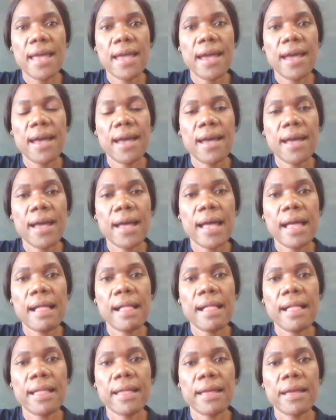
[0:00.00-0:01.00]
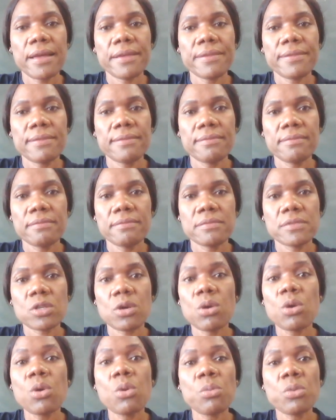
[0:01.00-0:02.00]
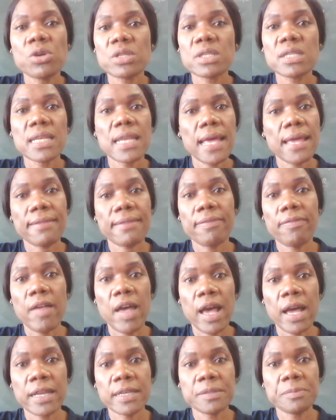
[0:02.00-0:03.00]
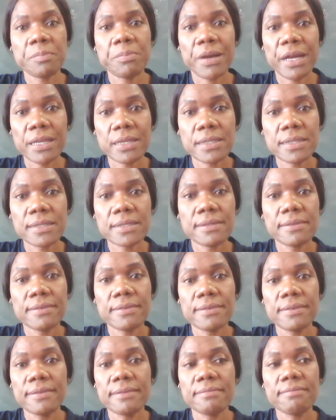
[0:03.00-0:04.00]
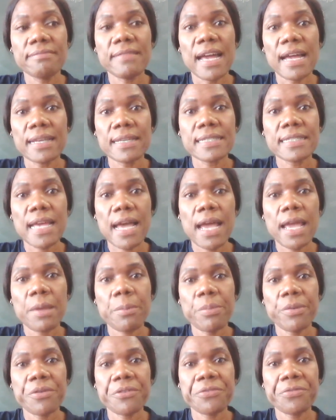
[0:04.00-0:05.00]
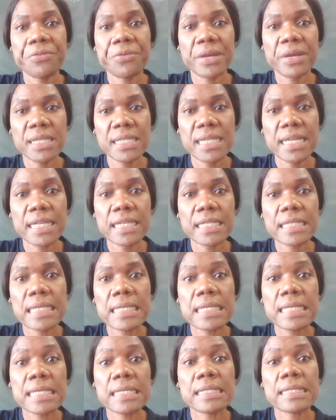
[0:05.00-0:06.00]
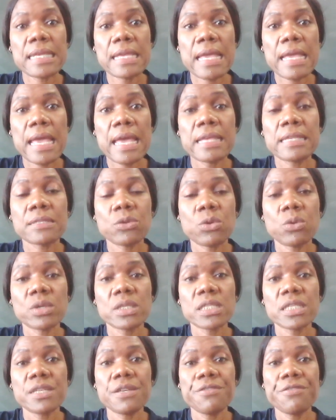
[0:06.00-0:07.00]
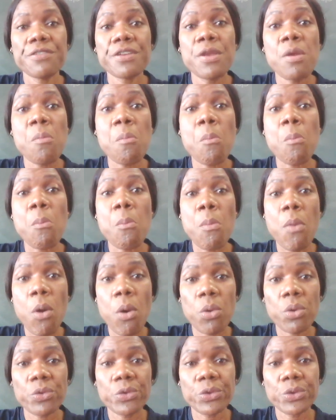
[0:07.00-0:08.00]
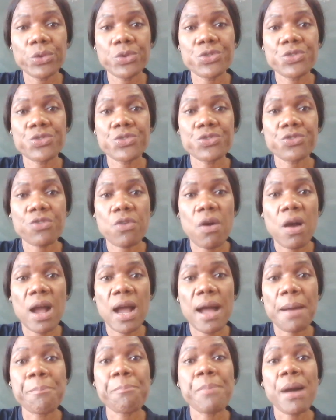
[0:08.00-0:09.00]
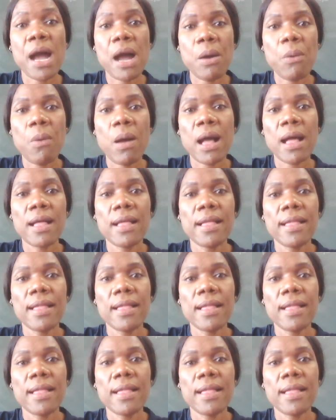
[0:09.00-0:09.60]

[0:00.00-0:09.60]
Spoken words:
It's almost like that, but that type of radiation has got even more stronger power